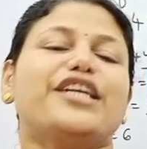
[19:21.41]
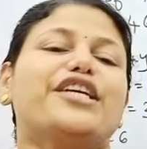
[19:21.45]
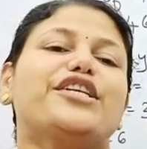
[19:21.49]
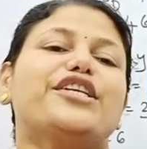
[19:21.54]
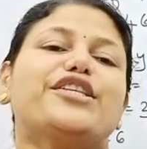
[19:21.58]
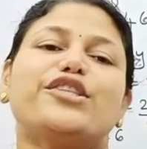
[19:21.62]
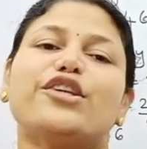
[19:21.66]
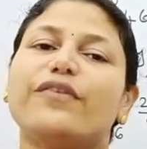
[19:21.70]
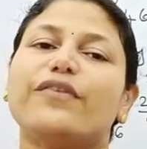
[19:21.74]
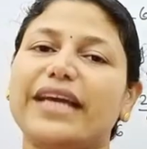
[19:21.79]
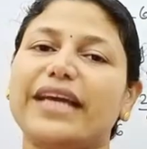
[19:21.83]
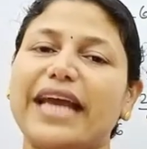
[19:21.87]

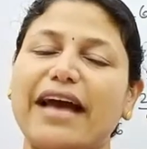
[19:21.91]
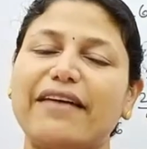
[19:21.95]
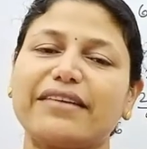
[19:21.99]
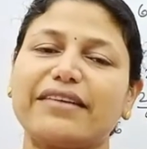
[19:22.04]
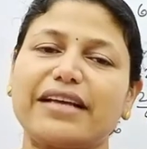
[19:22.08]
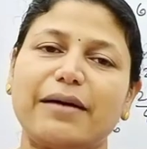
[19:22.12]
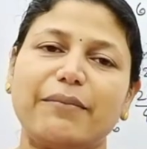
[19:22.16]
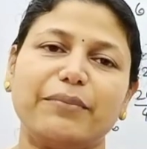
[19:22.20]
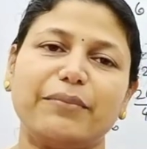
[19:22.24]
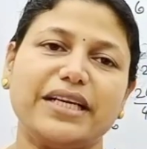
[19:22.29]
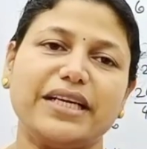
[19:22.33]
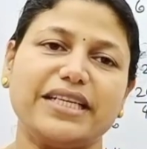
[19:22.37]
So we have
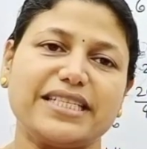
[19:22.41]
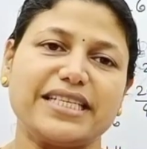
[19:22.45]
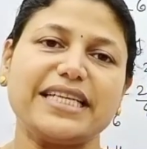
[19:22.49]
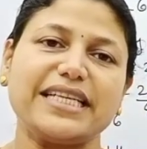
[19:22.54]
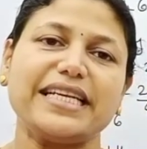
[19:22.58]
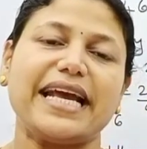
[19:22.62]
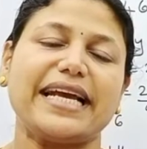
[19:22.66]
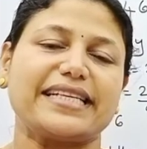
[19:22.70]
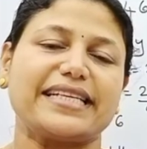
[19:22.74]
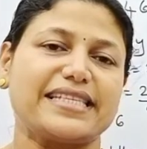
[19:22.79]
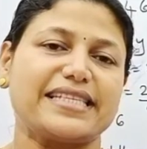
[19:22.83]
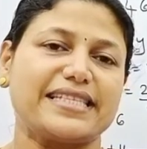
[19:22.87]
completed
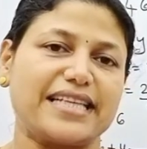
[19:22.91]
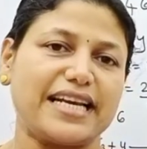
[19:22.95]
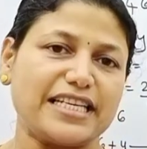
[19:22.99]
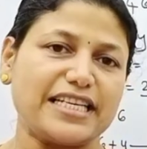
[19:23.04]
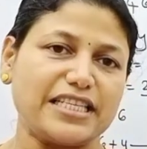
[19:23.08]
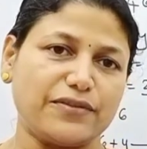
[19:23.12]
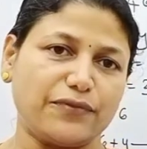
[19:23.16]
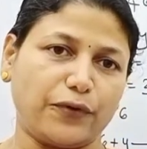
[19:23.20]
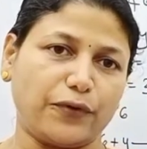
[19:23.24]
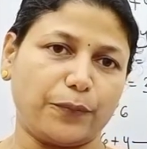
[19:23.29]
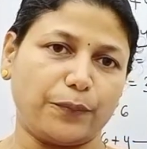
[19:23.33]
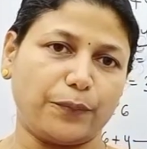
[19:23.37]

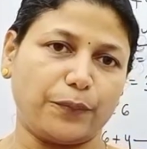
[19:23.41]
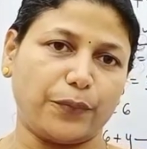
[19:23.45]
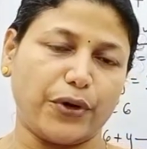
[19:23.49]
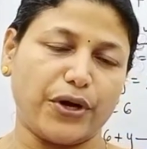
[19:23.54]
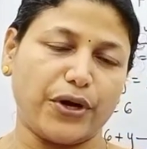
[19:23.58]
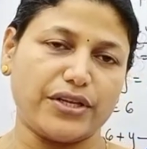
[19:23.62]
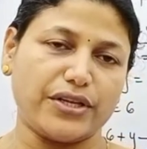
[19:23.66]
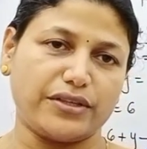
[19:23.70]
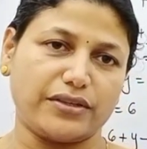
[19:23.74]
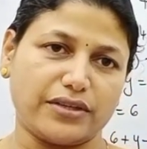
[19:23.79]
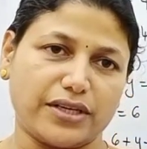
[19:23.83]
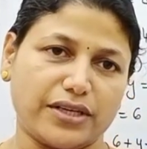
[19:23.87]
exercise
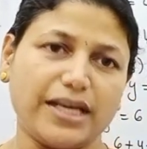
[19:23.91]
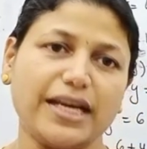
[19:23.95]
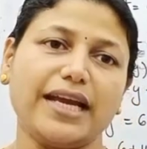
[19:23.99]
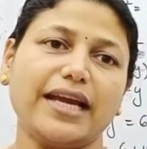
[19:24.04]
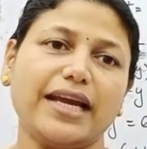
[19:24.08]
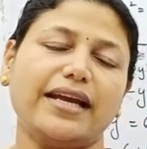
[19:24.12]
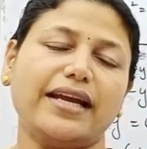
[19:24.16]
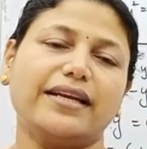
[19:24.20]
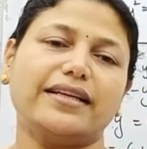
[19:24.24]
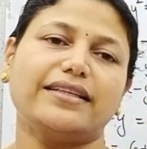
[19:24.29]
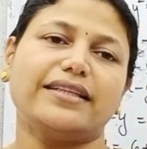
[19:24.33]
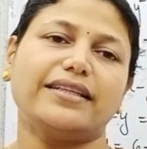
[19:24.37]
4.3.
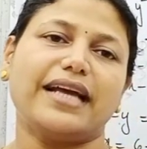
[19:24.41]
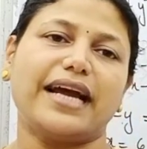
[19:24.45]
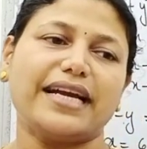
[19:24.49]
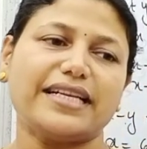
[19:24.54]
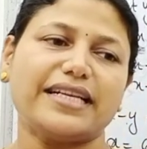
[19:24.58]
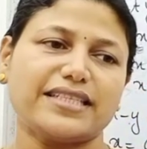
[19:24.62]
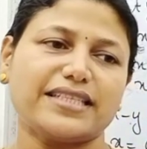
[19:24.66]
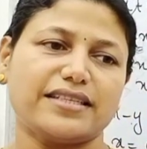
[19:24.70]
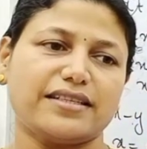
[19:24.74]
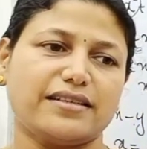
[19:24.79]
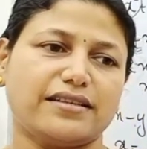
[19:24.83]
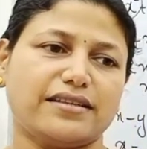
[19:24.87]
In
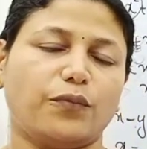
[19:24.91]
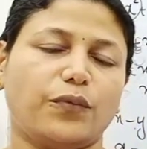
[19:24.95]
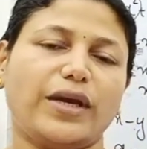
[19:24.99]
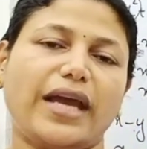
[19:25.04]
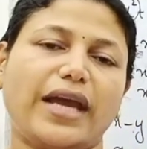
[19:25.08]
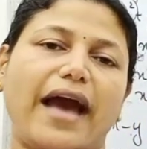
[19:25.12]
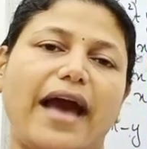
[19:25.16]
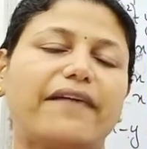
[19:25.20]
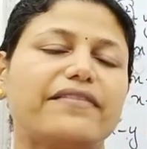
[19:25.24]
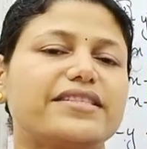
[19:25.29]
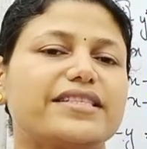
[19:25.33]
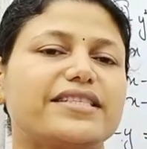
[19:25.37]
that we
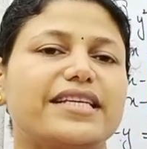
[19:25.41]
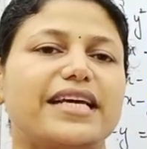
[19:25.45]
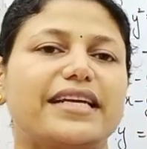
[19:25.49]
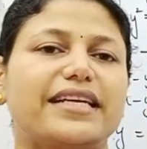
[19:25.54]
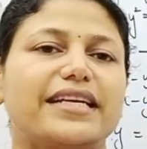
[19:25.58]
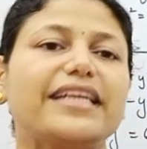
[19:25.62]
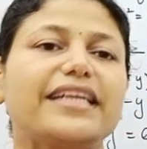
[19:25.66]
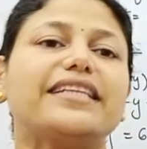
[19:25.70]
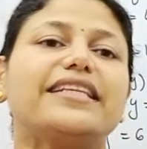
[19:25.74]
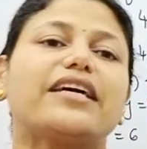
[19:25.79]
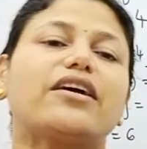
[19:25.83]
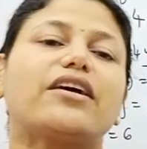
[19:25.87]
have
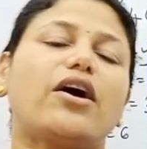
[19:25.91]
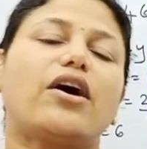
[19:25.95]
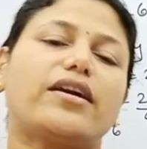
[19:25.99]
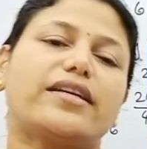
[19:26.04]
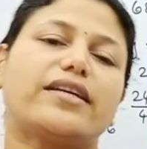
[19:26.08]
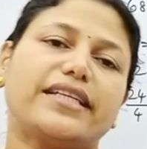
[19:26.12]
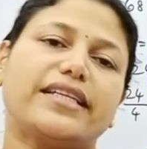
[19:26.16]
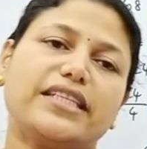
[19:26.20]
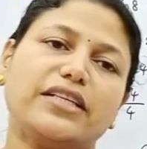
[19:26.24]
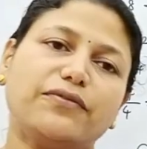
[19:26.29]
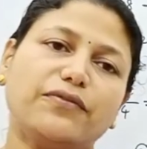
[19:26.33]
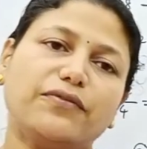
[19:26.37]
studied the
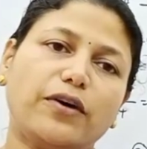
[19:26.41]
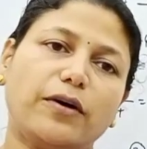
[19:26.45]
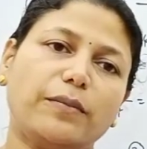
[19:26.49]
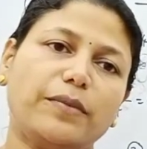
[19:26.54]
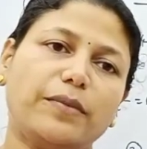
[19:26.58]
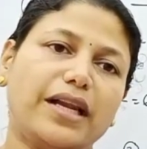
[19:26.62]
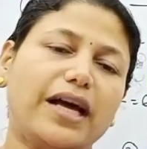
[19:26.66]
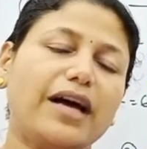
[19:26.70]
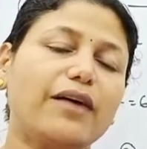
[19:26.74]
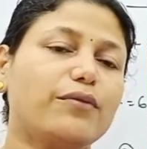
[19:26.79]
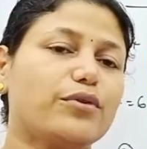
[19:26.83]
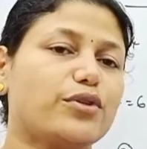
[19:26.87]
quadratic
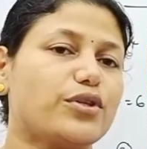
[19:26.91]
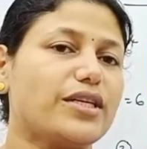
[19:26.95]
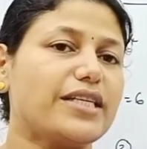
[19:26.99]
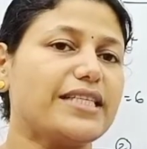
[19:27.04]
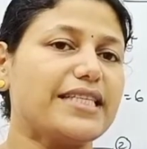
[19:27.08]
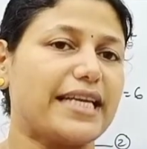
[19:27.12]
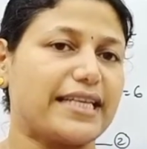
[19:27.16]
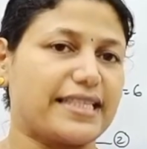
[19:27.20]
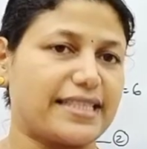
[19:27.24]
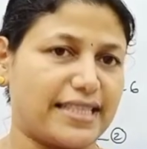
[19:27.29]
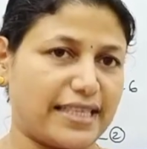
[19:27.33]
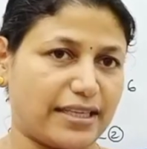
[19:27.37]
formula, which
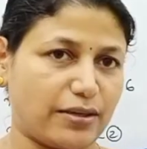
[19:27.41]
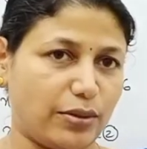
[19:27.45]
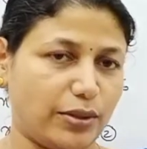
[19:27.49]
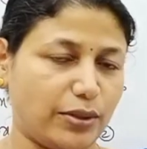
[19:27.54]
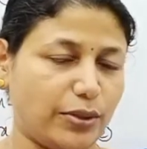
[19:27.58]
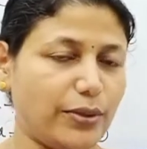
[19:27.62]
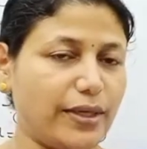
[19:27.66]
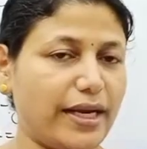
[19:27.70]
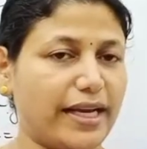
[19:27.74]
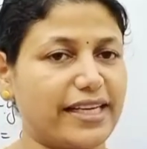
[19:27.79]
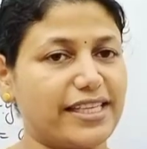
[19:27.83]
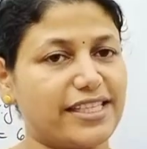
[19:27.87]
is x equal
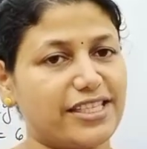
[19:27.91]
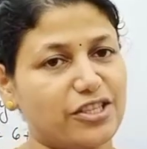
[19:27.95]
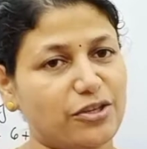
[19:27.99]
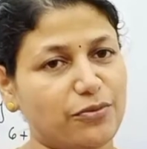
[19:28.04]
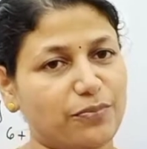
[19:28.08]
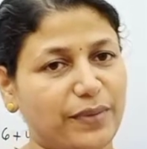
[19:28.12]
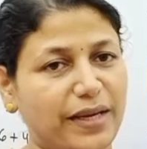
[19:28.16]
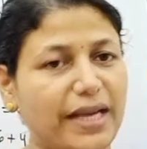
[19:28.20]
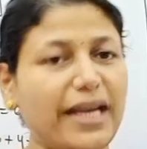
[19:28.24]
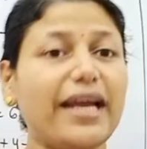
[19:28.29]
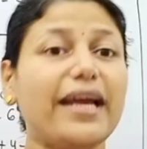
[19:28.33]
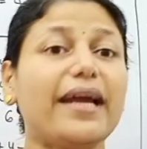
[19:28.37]
to
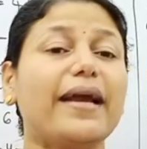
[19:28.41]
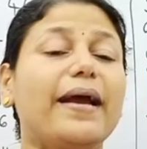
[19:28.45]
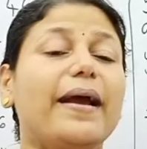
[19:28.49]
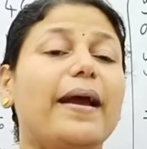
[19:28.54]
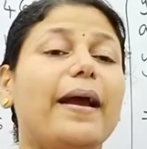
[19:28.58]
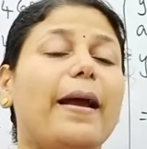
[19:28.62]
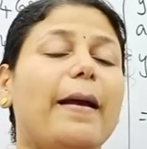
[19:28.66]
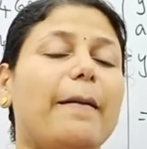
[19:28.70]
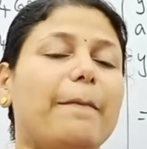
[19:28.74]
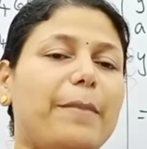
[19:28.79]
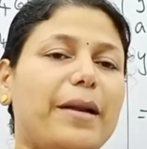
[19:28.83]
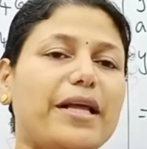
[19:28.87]
negative b
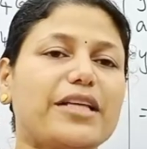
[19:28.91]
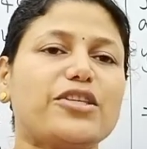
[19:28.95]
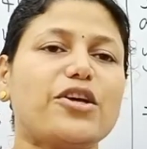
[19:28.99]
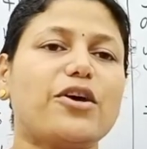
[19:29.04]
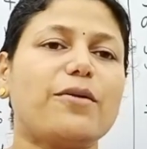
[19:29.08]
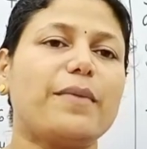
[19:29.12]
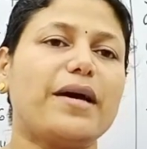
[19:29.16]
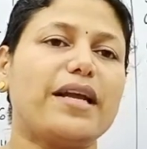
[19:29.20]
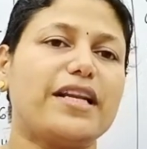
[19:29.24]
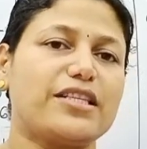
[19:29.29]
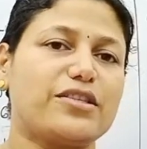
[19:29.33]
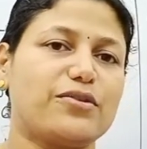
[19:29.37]
plus
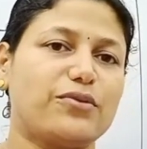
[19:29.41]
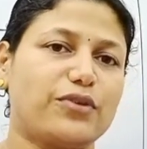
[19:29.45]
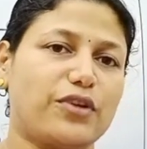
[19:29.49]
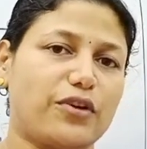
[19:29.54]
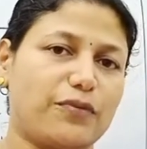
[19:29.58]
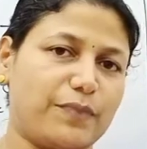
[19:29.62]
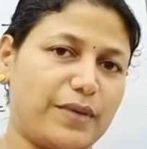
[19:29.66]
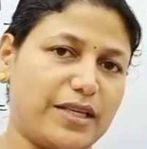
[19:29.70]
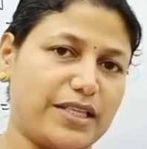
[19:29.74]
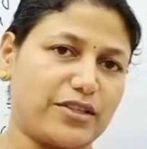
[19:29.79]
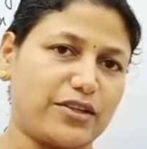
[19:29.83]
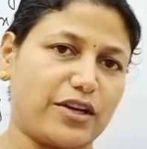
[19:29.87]
or minus root
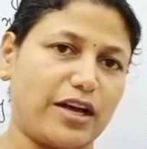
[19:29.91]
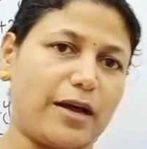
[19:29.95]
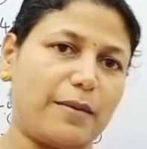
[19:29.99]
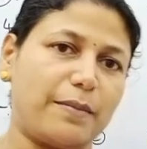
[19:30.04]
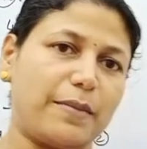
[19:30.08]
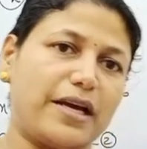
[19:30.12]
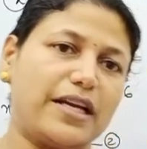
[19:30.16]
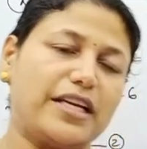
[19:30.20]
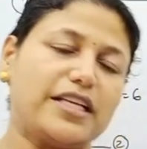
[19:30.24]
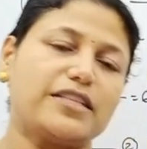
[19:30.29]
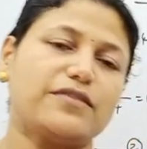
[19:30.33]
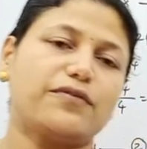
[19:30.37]
of b square
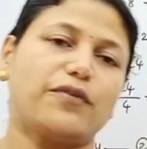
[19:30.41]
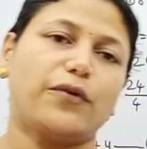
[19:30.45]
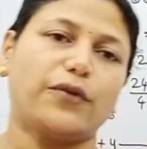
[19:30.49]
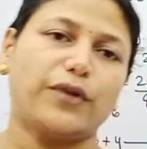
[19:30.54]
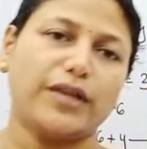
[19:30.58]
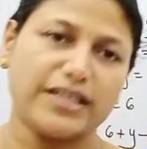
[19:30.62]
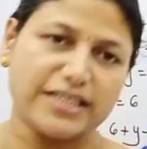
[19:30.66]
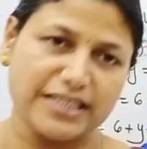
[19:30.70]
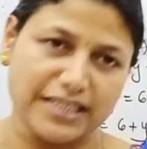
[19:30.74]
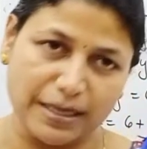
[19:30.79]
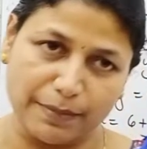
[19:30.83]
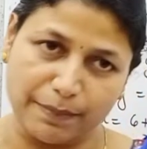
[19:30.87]
minus
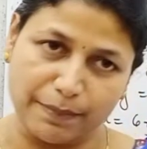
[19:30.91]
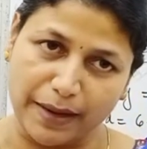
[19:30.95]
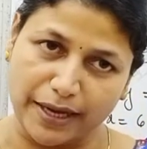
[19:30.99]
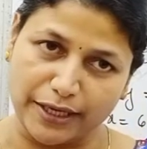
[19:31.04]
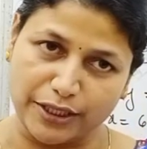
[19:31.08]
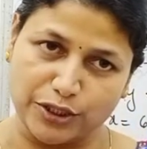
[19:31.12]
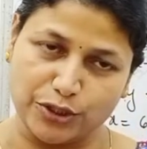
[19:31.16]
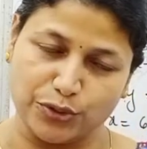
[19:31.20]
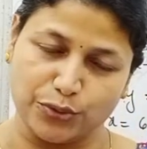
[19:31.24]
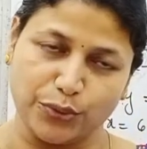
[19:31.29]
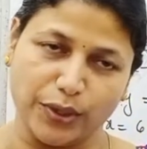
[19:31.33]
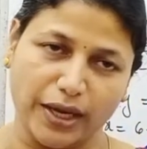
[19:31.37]
4ac by
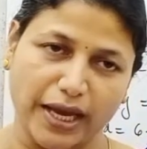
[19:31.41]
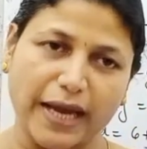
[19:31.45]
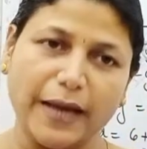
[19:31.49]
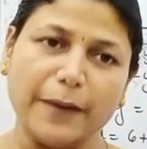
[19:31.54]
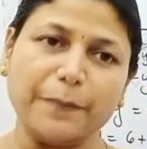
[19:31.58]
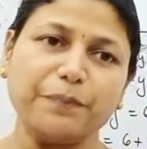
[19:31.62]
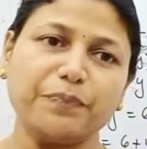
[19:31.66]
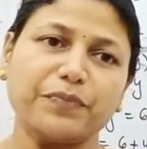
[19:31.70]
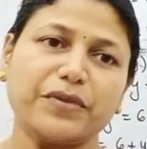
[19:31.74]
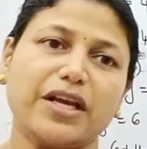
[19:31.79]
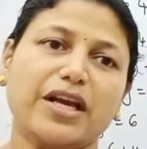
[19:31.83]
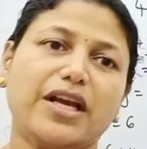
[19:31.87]
2a.